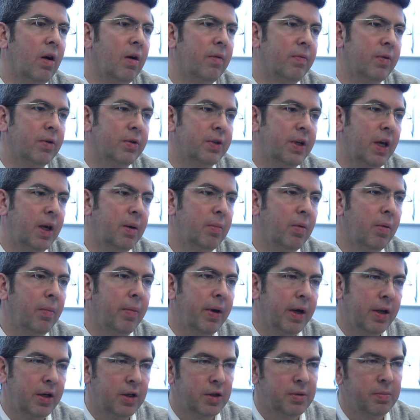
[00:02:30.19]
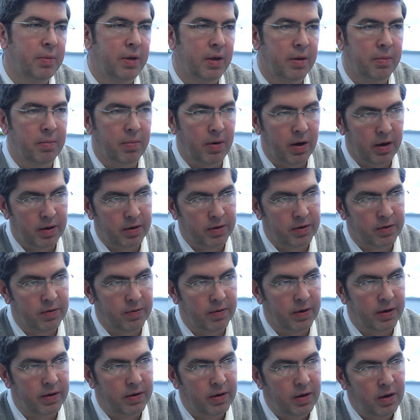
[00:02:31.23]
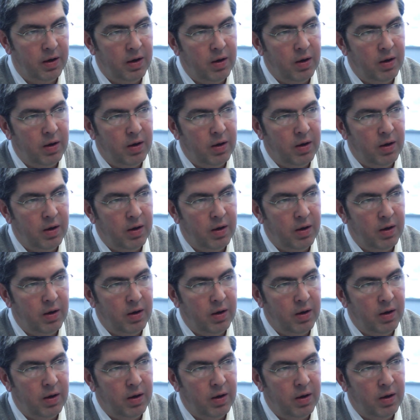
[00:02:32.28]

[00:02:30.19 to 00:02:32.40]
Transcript: offers cable management and monitoring.